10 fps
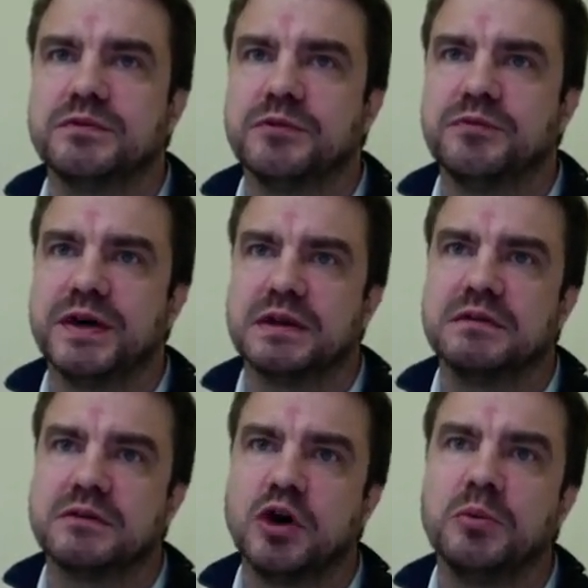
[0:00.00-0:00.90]
but
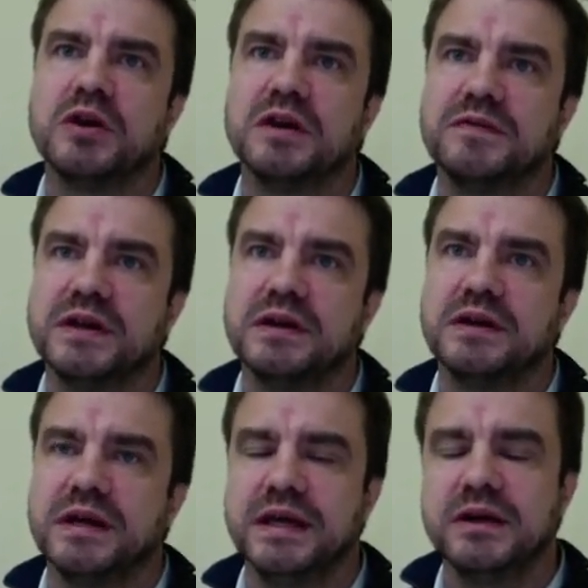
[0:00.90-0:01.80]
commonly
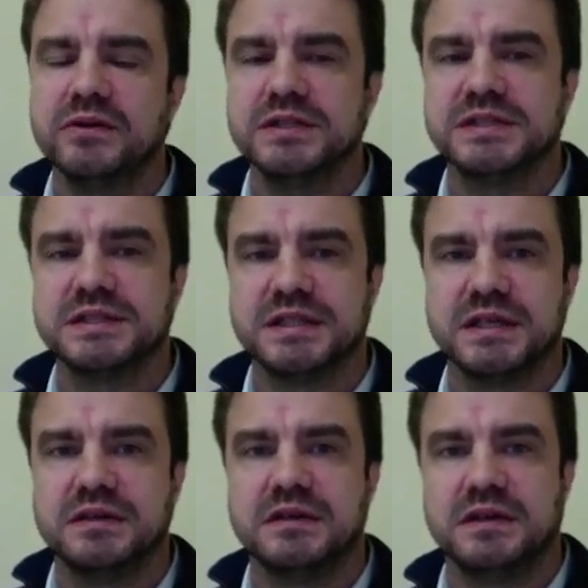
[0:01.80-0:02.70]
the increases
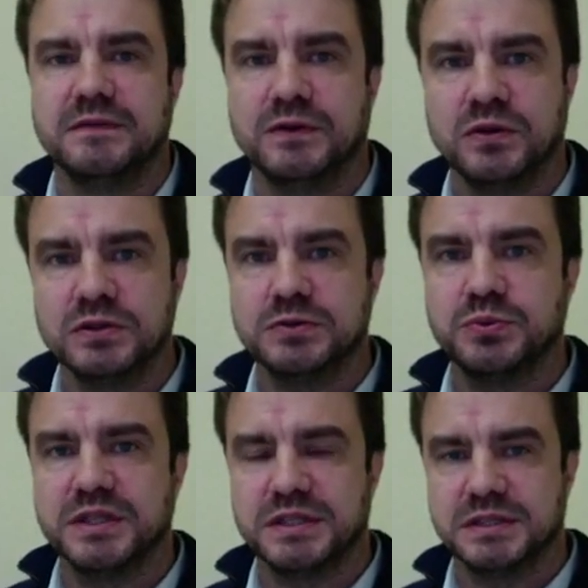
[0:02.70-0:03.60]
in divorce,
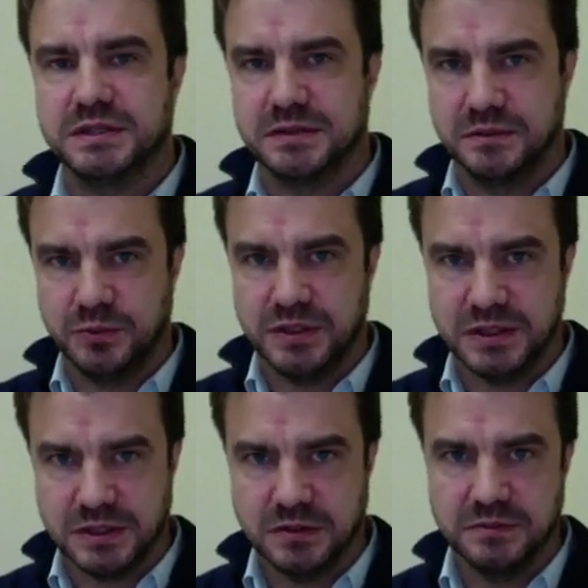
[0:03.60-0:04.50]
which is
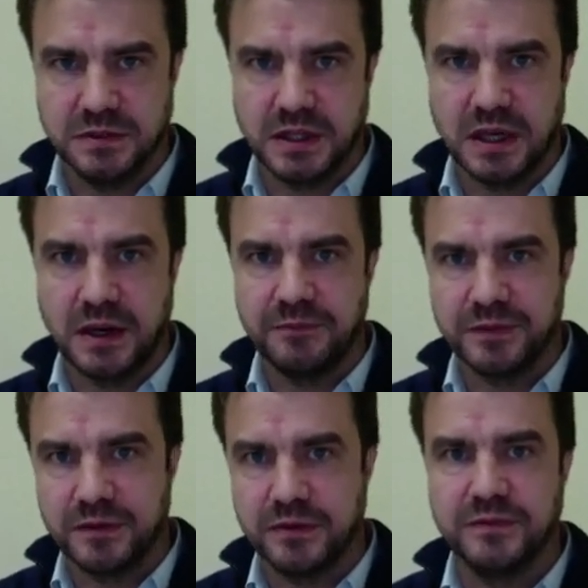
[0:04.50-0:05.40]

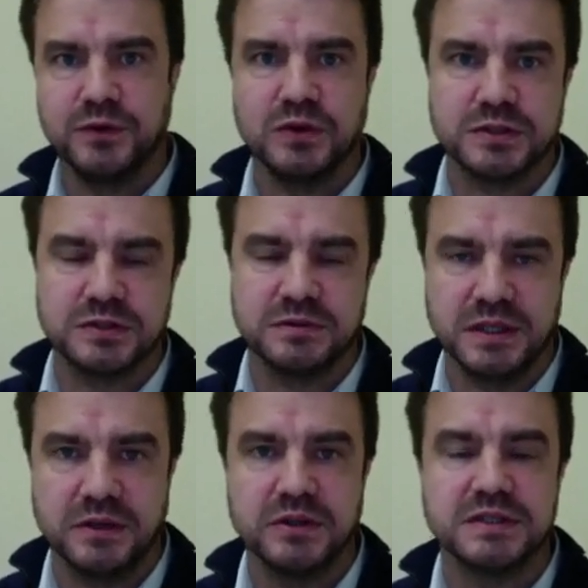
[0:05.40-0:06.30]
the
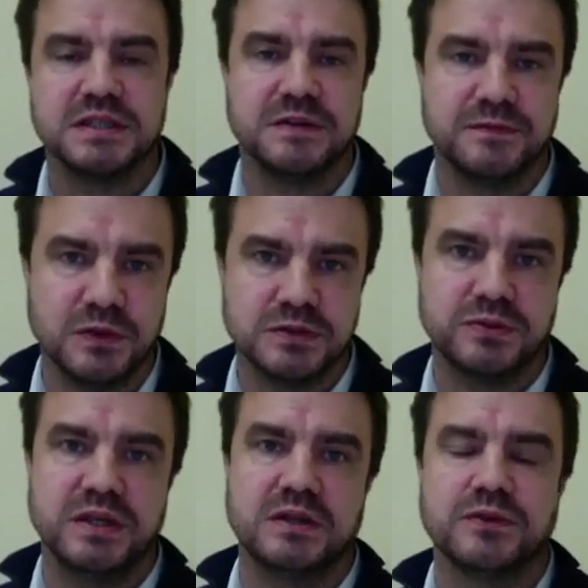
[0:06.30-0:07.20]
increase in divorce
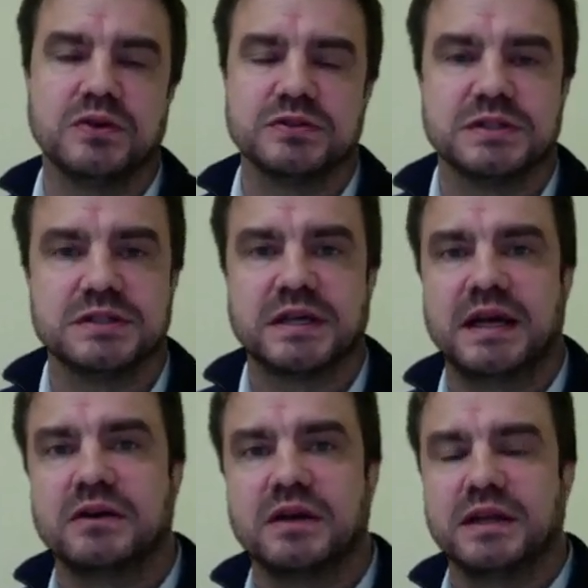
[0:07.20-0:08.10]
rate, of course, is
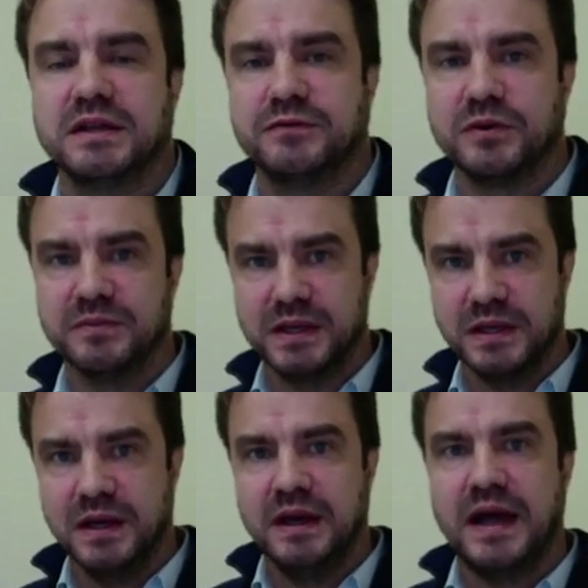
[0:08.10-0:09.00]
calculated from
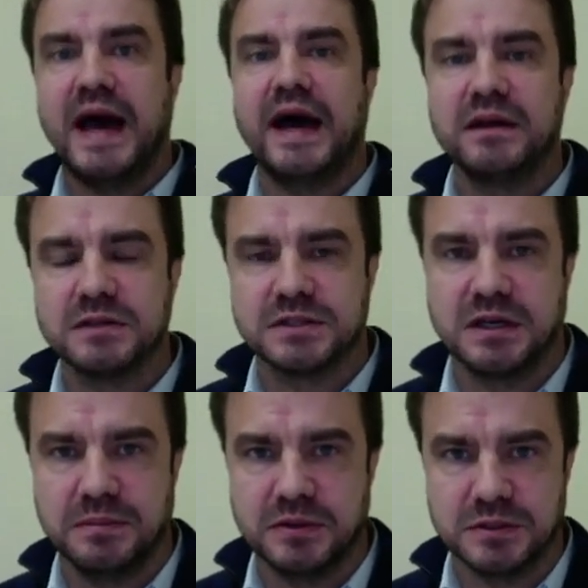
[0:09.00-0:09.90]
the adults
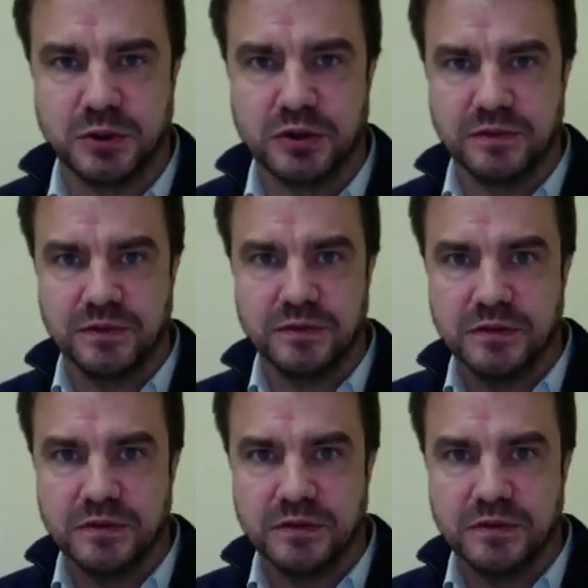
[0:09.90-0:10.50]
couples point of